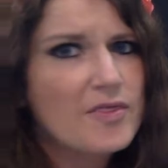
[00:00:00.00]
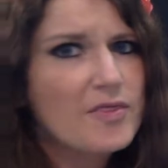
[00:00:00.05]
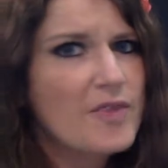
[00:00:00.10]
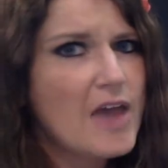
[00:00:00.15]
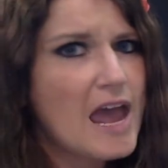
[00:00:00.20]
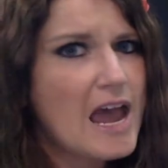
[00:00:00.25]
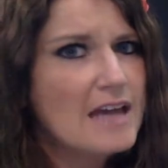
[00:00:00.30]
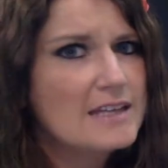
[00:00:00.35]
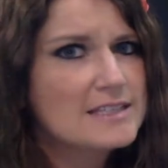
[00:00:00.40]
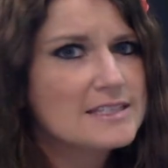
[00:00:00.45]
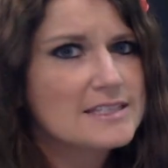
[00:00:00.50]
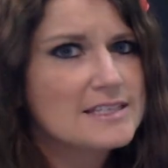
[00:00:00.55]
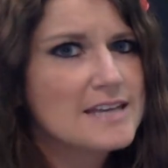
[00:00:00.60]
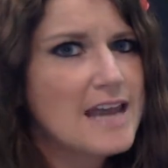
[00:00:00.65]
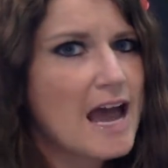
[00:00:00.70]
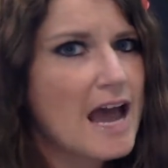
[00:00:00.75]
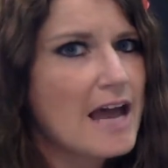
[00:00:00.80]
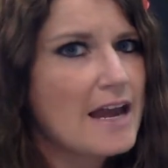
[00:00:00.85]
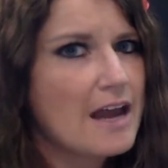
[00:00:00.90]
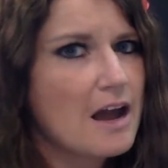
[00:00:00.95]
"That's
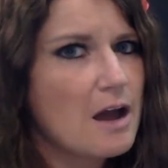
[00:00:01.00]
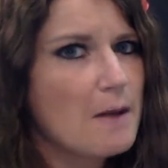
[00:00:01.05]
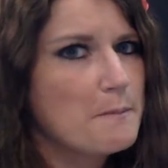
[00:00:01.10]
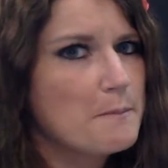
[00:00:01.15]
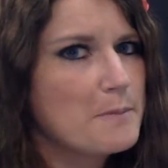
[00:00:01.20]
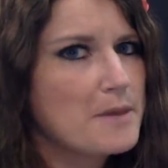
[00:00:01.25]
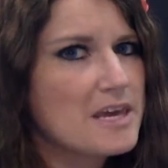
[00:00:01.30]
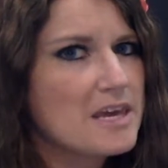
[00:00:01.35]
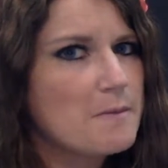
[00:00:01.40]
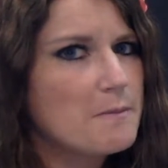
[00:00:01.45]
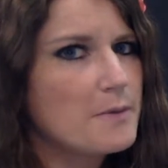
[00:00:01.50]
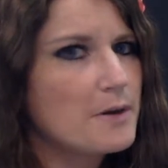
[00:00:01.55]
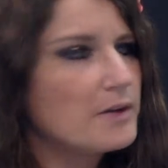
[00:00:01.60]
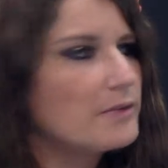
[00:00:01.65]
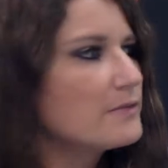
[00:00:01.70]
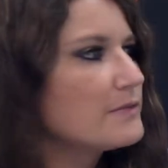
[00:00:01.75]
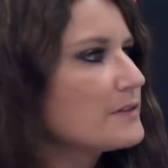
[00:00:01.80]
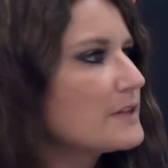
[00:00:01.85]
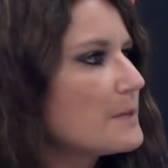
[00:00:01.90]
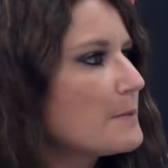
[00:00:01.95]
not a people
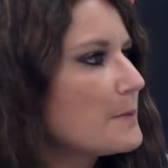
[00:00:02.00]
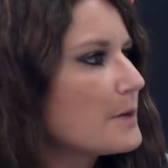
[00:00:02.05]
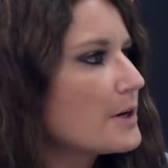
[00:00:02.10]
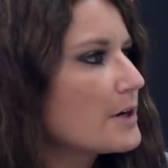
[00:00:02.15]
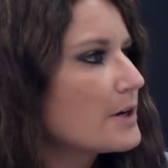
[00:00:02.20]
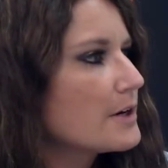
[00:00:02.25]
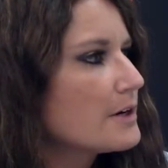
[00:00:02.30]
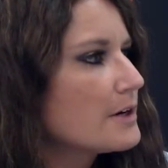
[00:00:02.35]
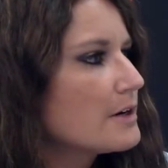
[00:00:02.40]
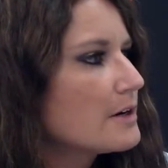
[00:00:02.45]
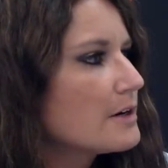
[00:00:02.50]
flipper."